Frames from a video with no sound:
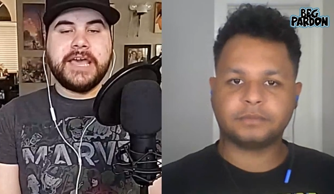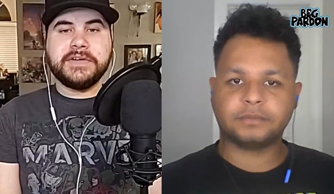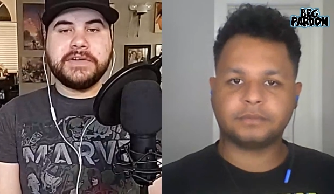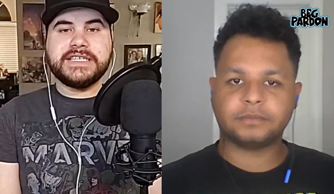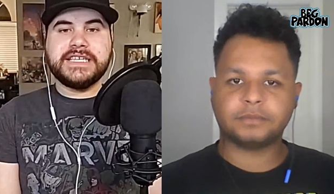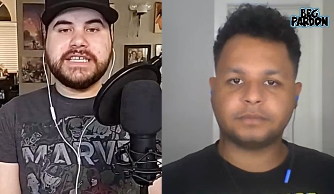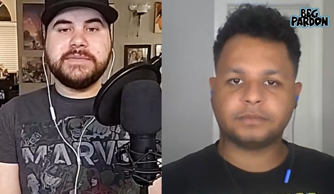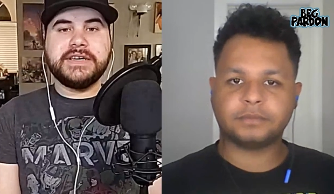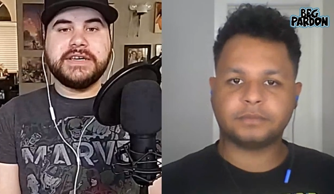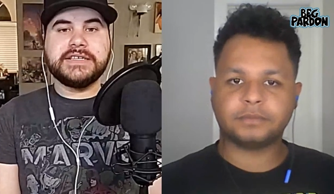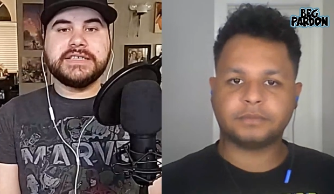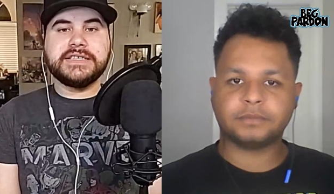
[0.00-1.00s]
Speaker 1: they came on the scene
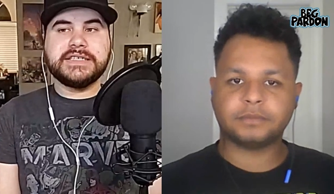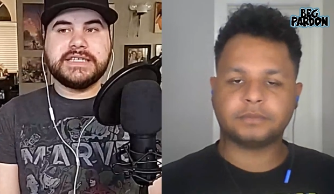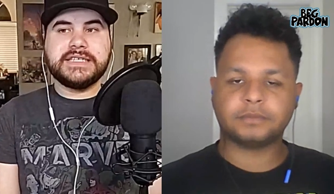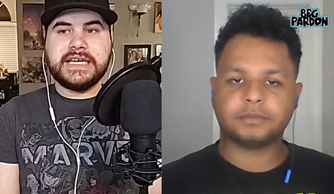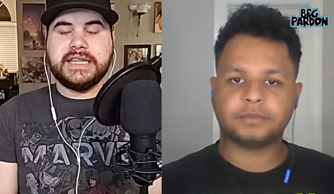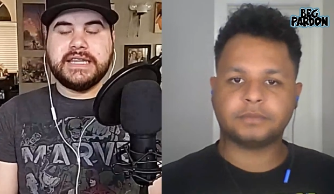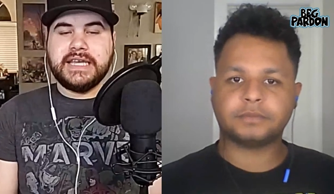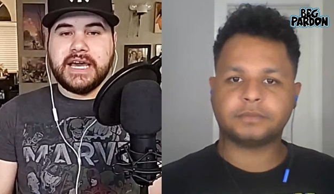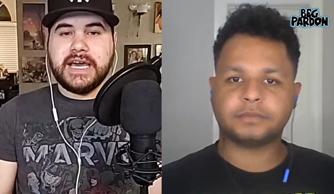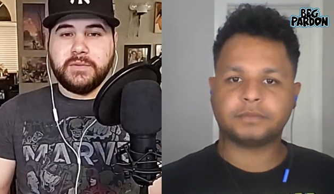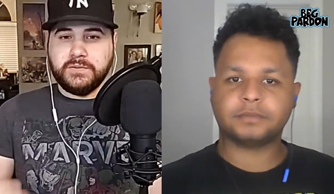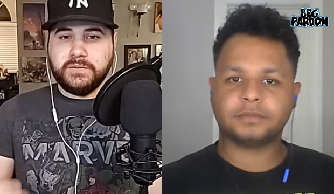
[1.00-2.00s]
because Stan Lee
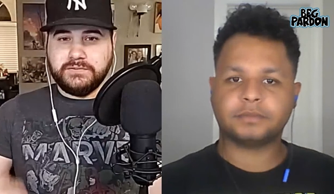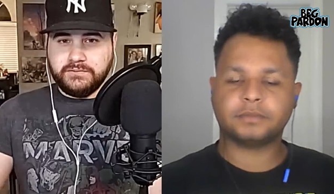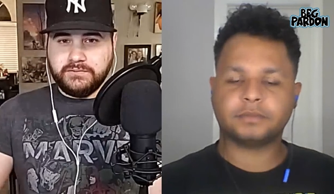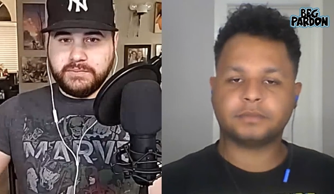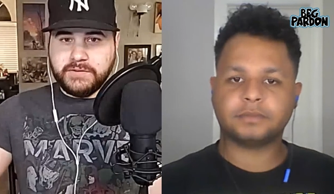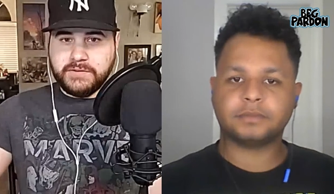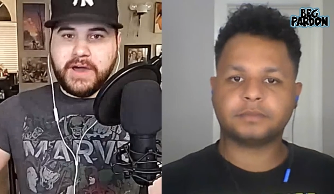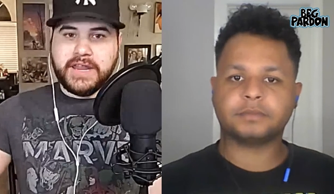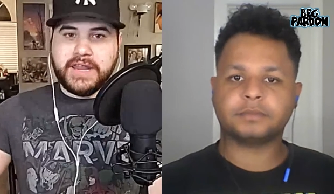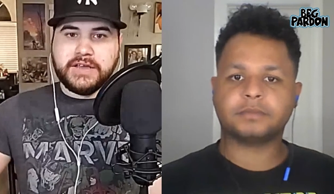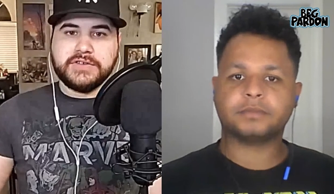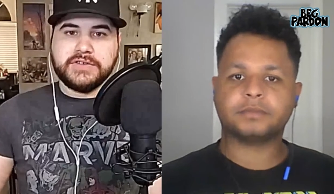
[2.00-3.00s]
had been
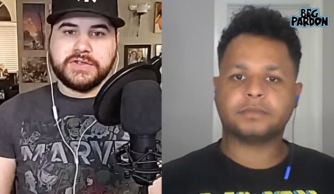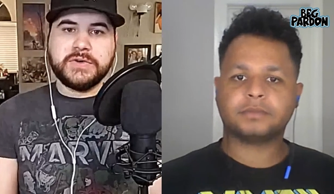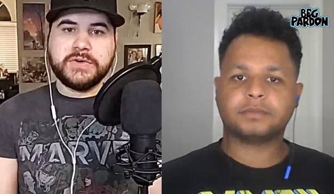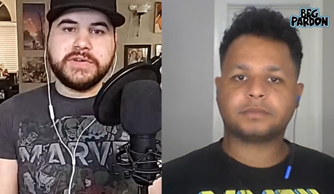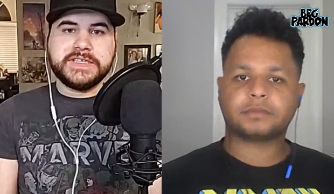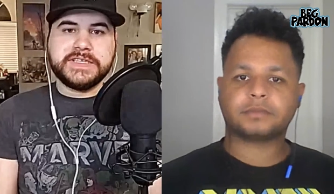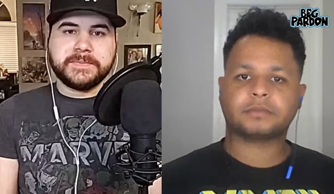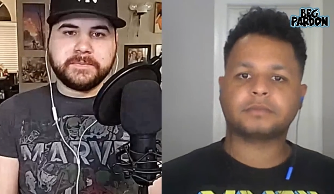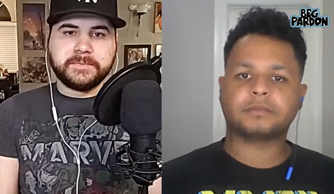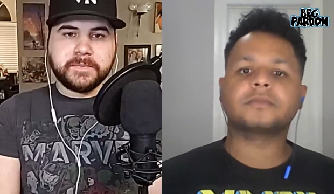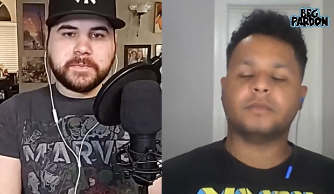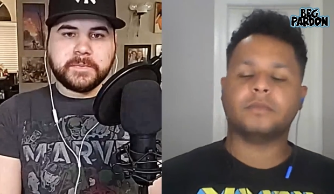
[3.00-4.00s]
writing other stories,
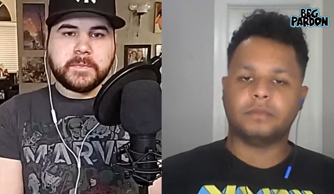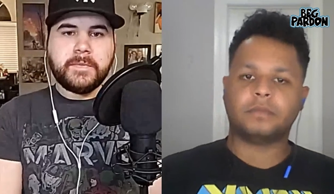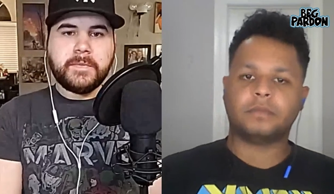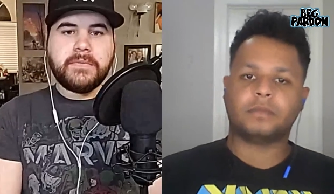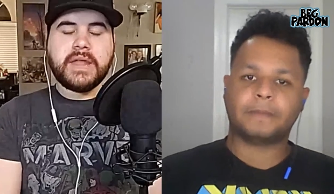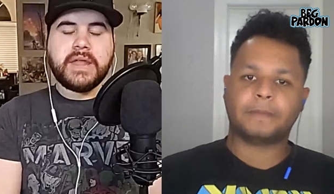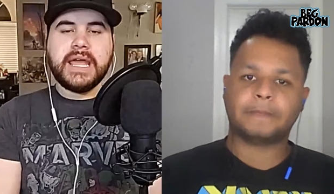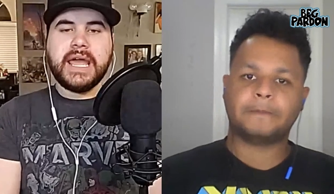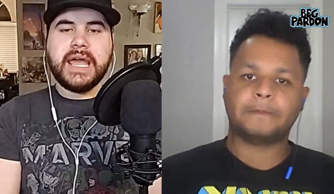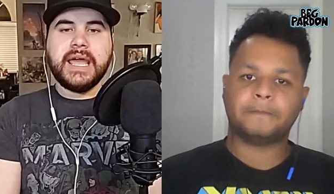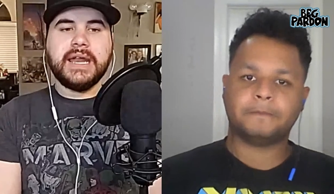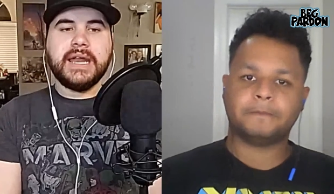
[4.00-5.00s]
mm-hmm.
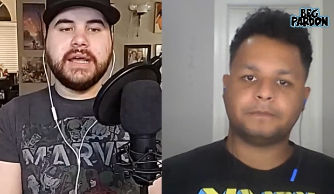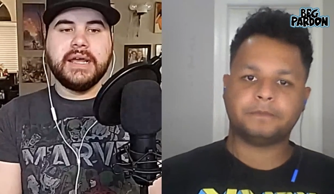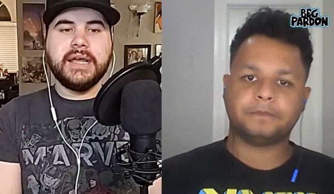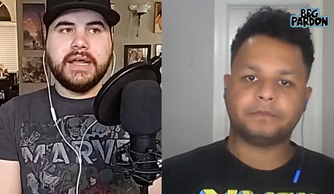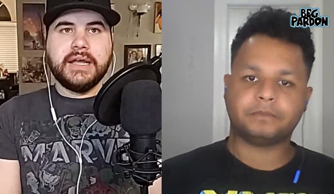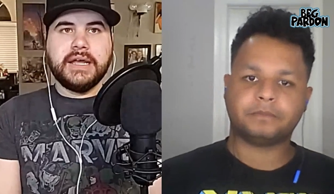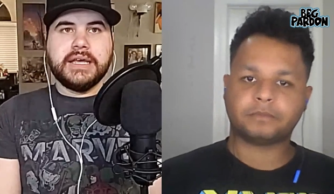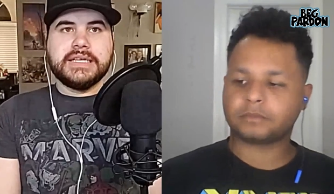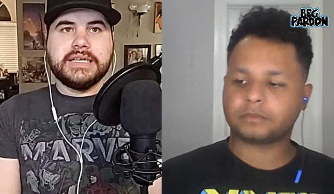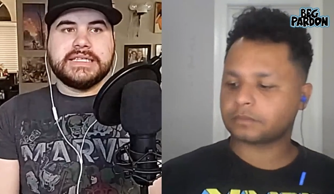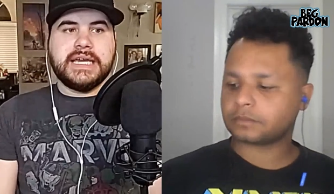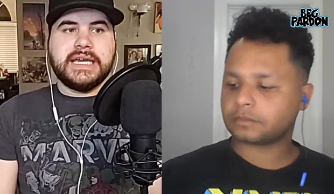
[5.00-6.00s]
and
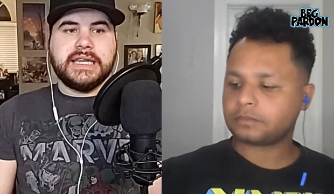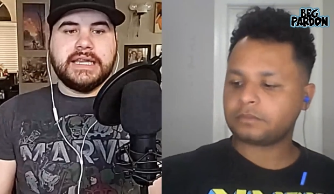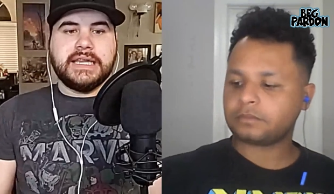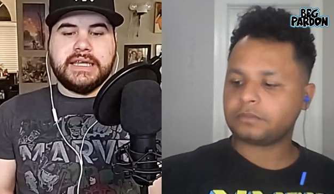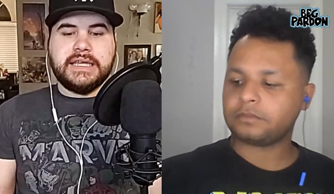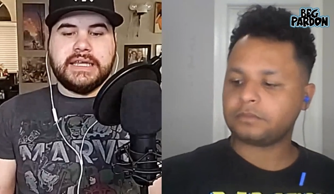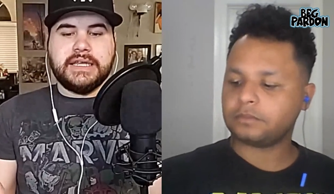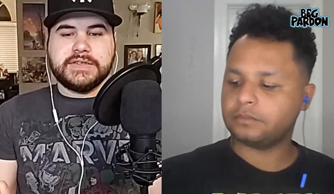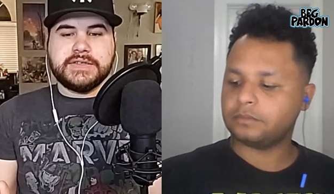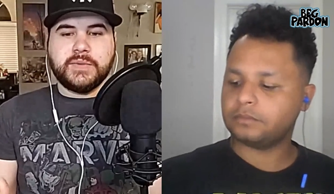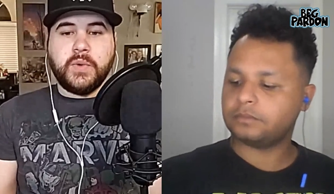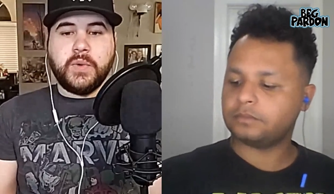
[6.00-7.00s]
Stan
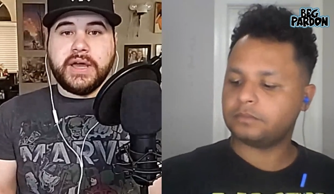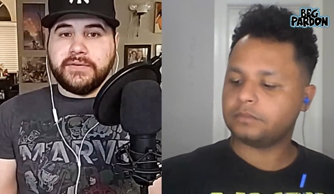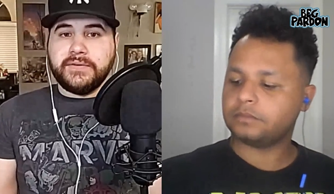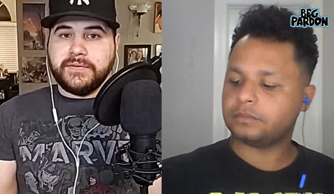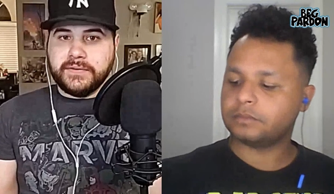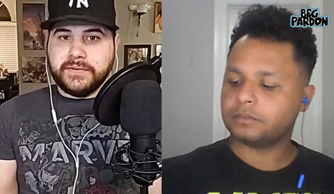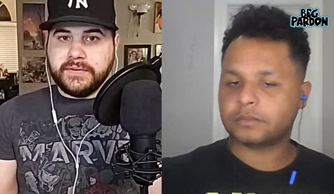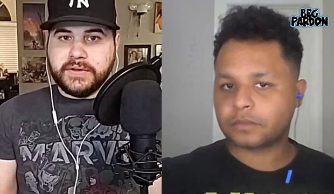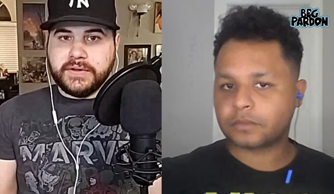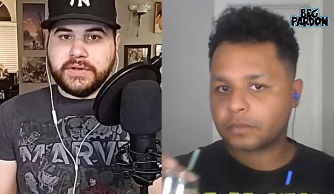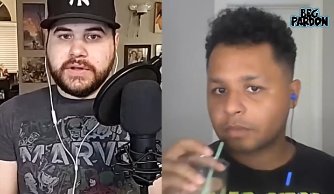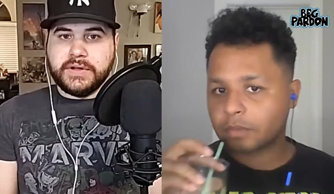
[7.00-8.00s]
Lee's wife,
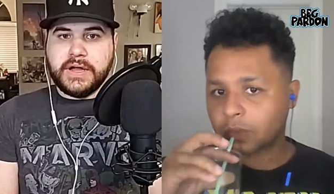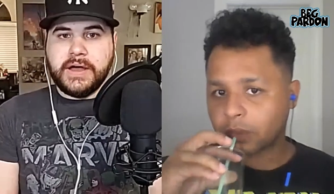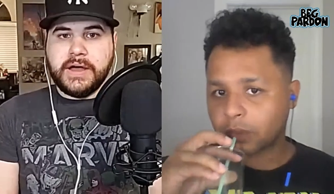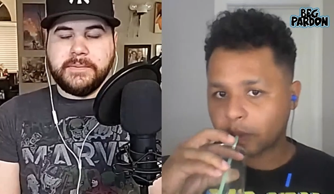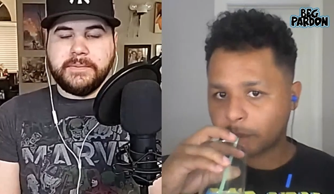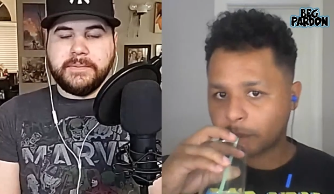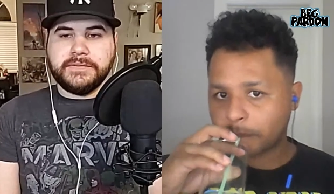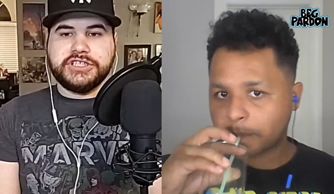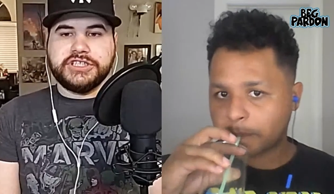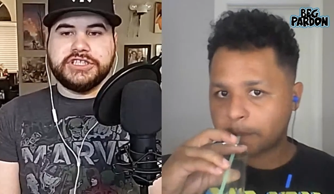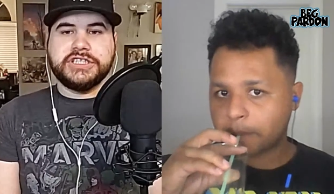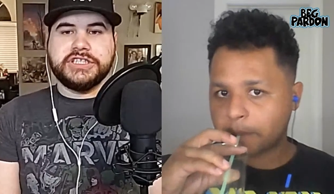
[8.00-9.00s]
um,
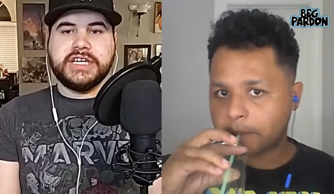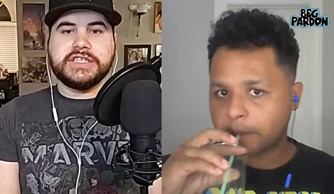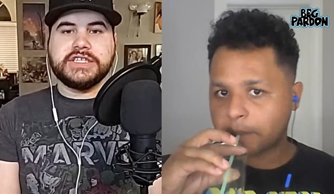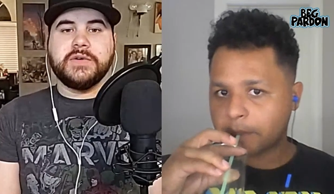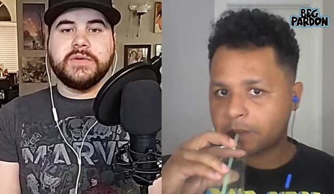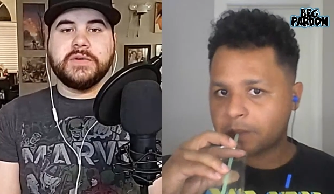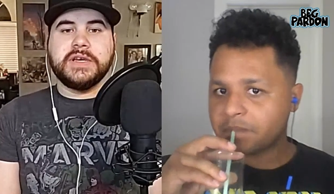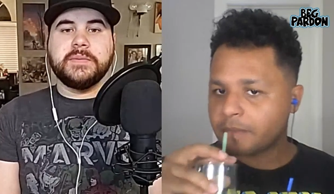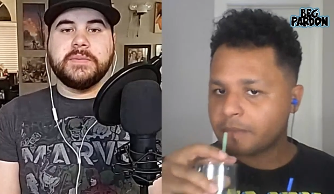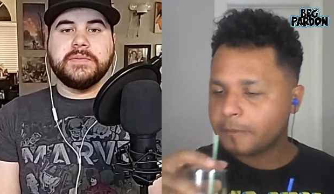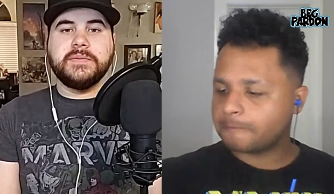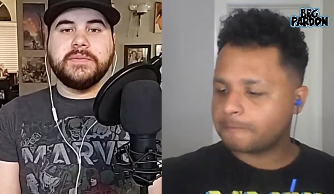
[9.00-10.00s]
she had told
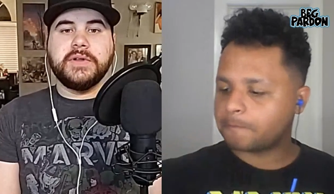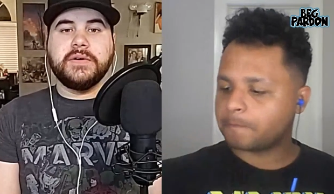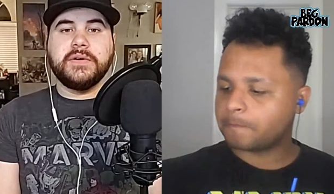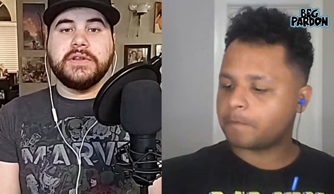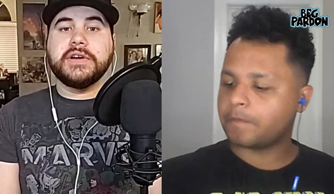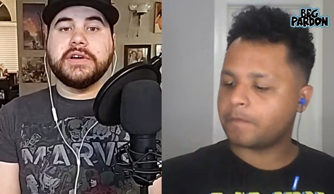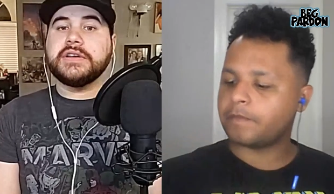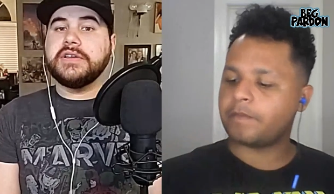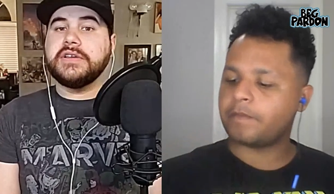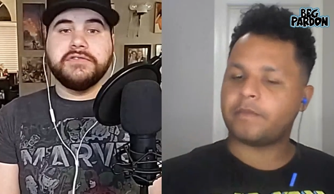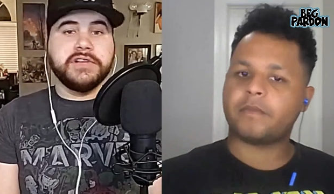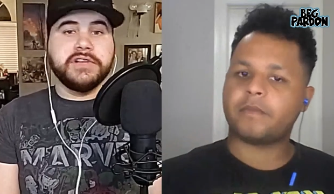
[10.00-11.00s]
him, you know, look,
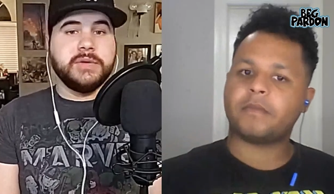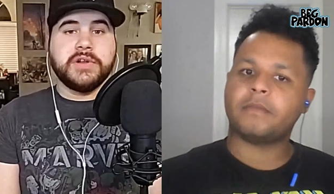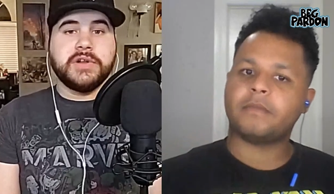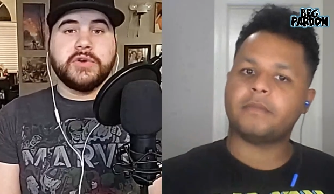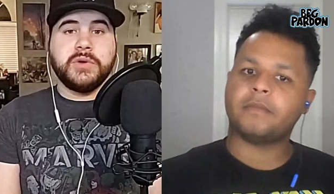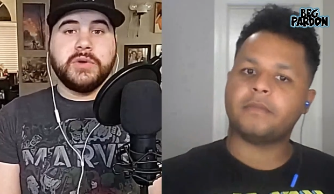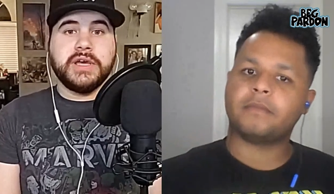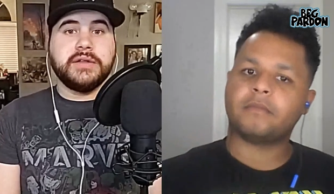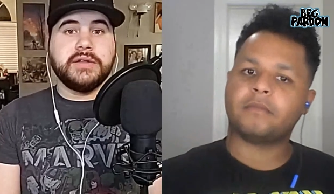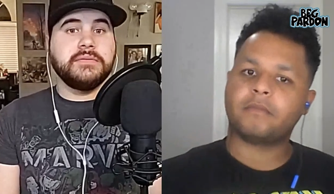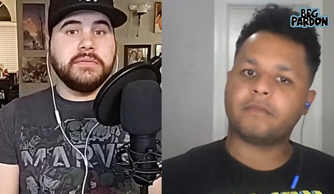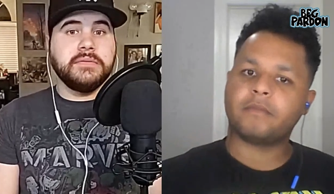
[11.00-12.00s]
if you really want to
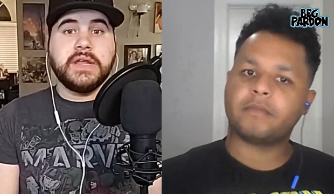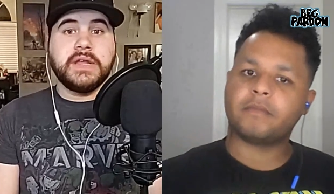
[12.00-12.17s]
quit,